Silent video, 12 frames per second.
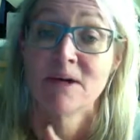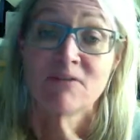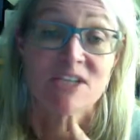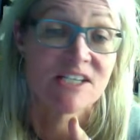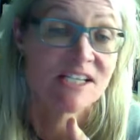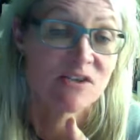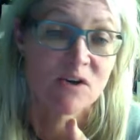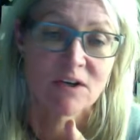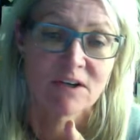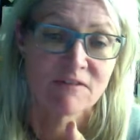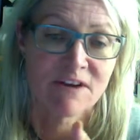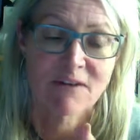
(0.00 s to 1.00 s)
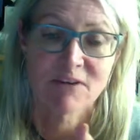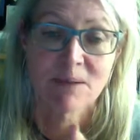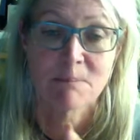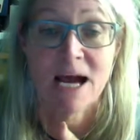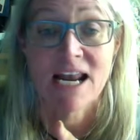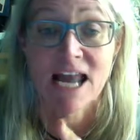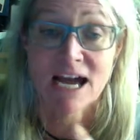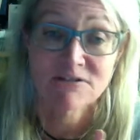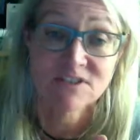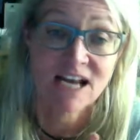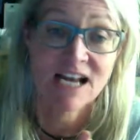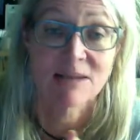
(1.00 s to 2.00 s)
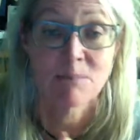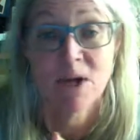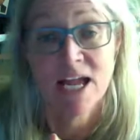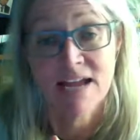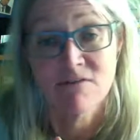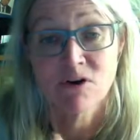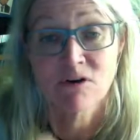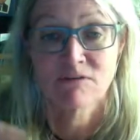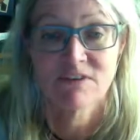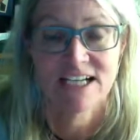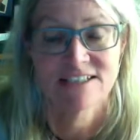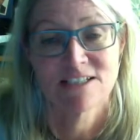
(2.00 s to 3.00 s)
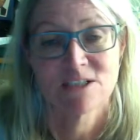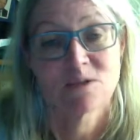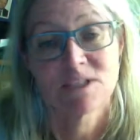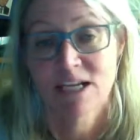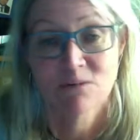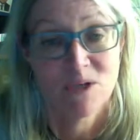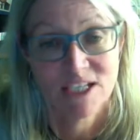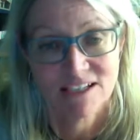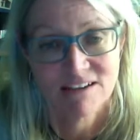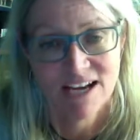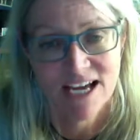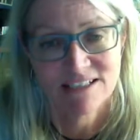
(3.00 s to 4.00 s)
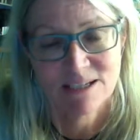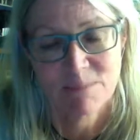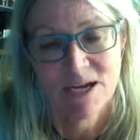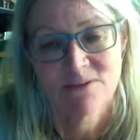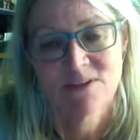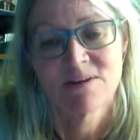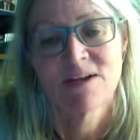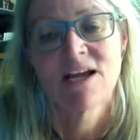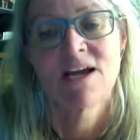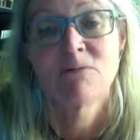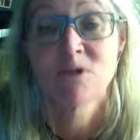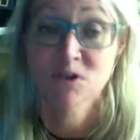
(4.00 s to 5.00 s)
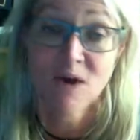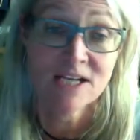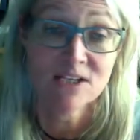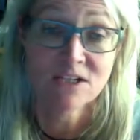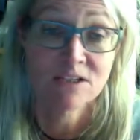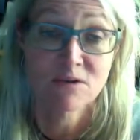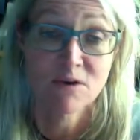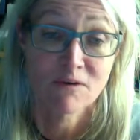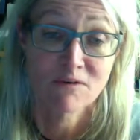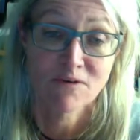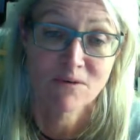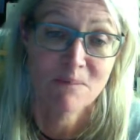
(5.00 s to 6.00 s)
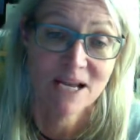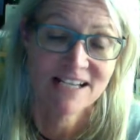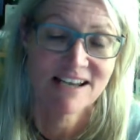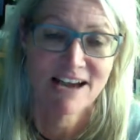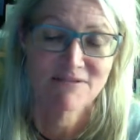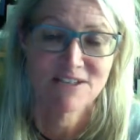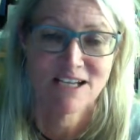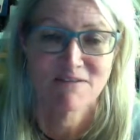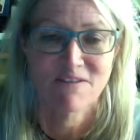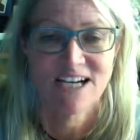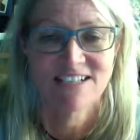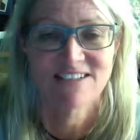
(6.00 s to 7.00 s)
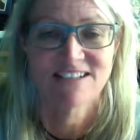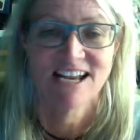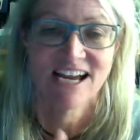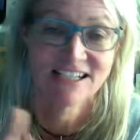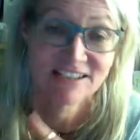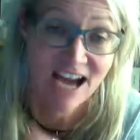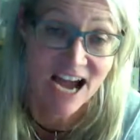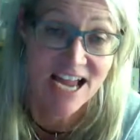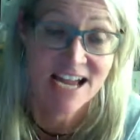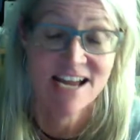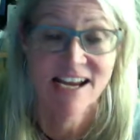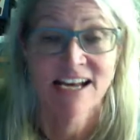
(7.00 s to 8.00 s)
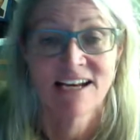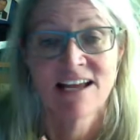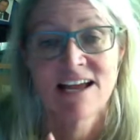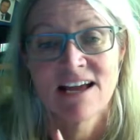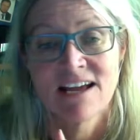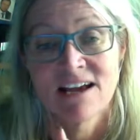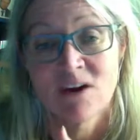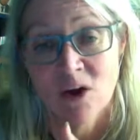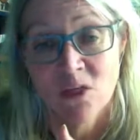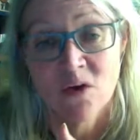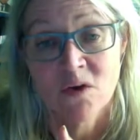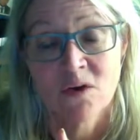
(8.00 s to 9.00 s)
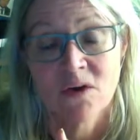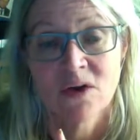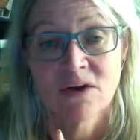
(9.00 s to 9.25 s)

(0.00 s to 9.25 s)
residual confounding by lifestyle and behavioral factors that we did not ask about. We tried to control for many lifestyle factors like diet and other